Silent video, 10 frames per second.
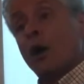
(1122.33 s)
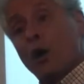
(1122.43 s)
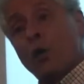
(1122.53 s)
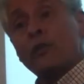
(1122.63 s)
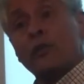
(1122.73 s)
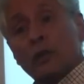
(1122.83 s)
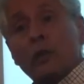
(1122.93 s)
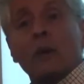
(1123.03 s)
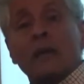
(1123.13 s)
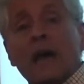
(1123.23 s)
oh,
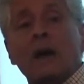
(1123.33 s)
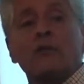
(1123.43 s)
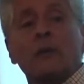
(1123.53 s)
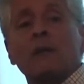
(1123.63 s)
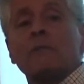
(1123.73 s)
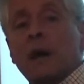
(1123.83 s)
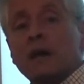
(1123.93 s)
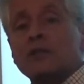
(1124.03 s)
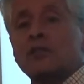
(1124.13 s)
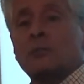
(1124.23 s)
we're now doing
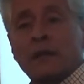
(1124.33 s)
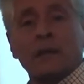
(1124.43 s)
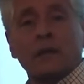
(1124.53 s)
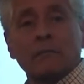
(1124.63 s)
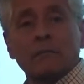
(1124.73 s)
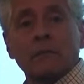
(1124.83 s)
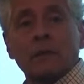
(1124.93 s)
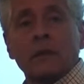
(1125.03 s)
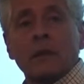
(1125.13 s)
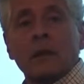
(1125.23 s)
much better.
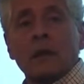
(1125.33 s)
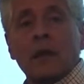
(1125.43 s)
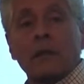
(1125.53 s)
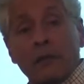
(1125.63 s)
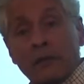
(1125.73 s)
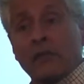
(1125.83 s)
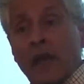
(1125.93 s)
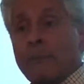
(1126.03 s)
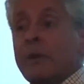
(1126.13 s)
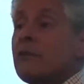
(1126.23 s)
And this has
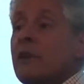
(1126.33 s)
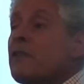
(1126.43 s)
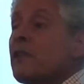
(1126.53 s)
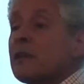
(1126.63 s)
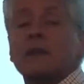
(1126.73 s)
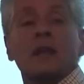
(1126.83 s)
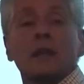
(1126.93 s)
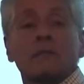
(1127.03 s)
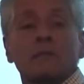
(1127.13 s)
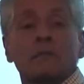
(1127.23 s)
happened
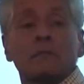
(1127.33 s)
recently.